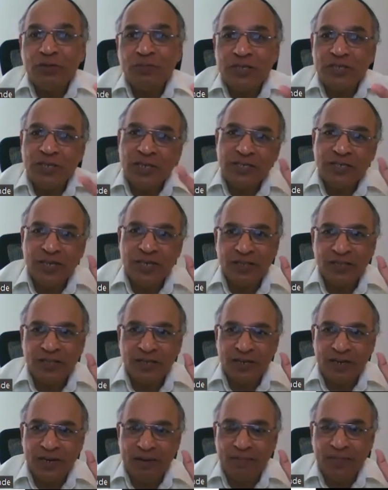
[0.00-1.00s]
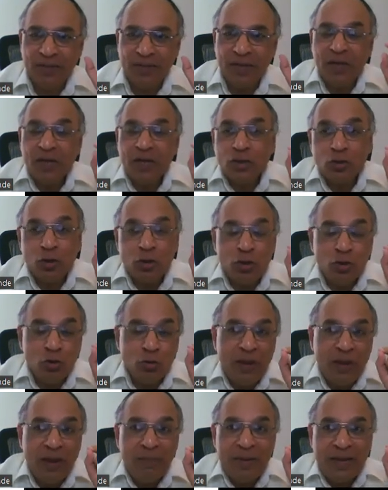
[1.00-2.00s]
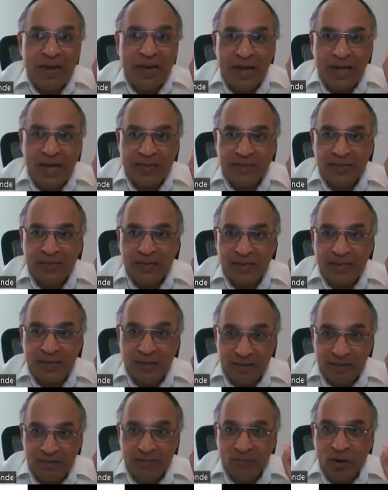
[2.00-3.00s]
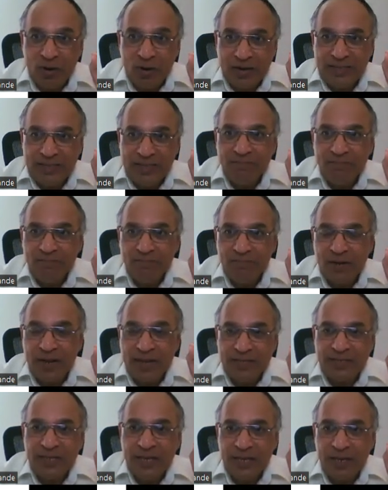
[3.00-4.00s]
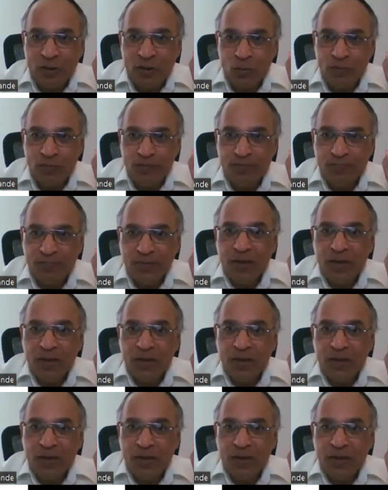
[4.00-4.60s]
muscle is another name. So you may be asked, for example, SAQ,